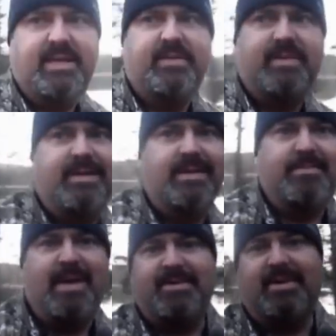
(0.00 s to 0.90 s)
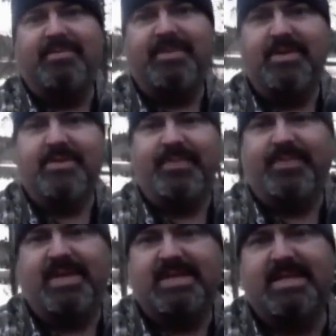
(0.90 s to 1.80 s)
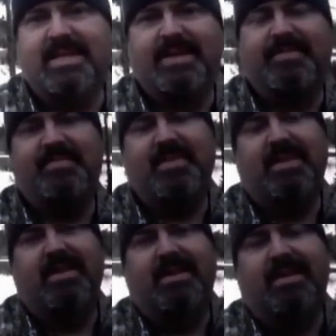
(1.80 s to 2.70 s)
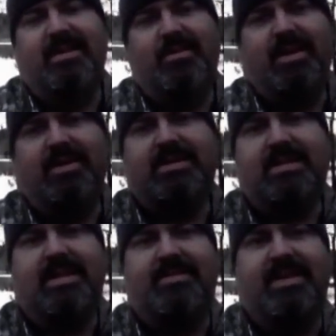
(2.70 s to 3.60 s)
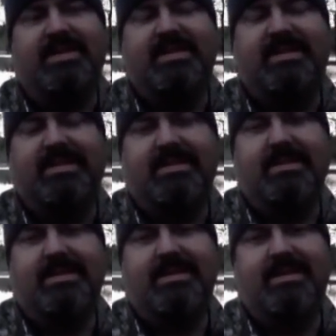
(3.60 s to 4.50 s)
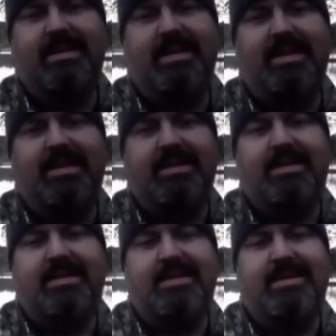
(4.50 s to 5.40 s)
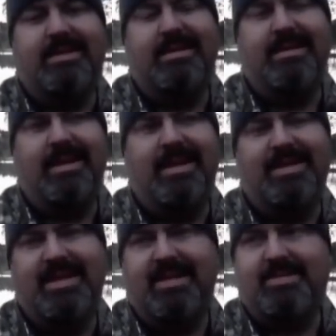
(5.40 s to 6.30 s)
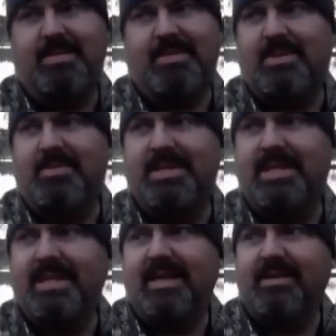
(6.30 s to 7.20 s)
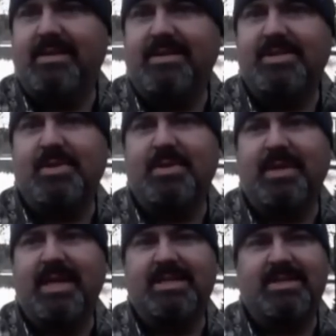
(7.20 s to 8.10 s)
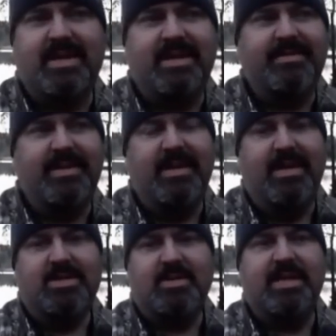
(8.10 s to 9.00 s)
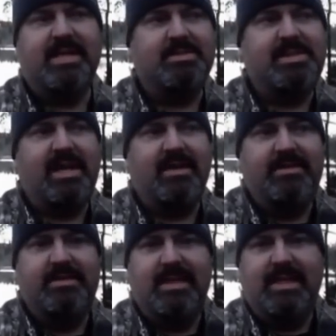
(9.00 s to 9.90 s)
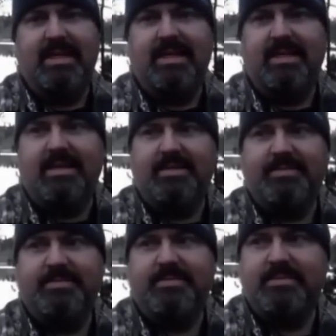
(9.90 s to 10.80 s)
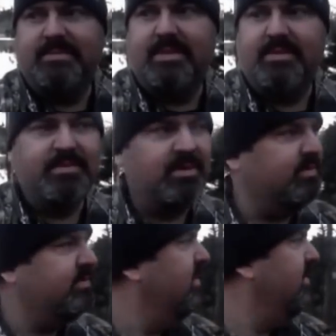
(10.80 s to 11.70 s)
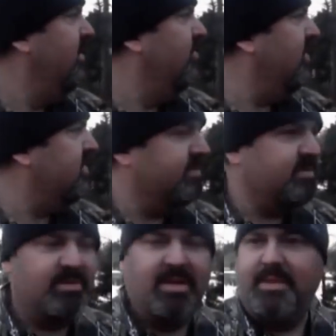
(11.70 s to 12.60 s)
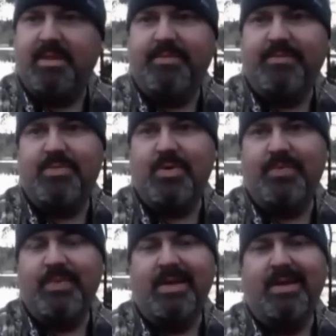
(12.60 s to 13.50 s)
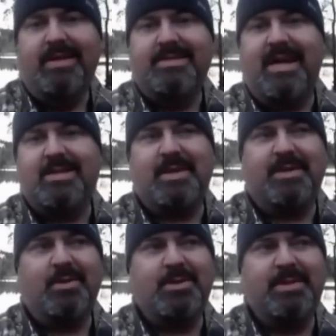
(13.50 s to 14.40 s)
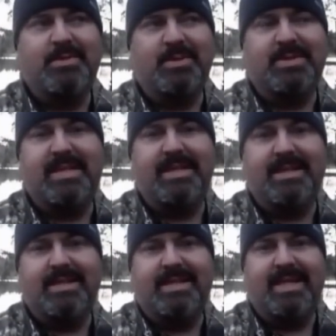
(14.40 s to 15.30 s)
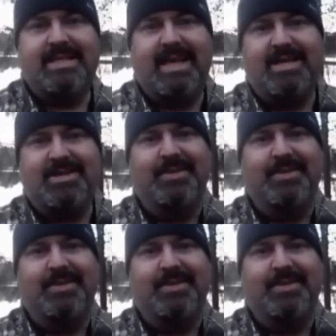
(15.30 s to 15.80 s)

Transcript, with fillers: of a backdrop view, if you can see that, what it looks like, friends. And I challenge people so much to get out and enjoy what God's created. So we're going to get some chow and uh, you know, go rustle up some grub here. So it's Consummate Outdoorsman. We'll see you at the next catch.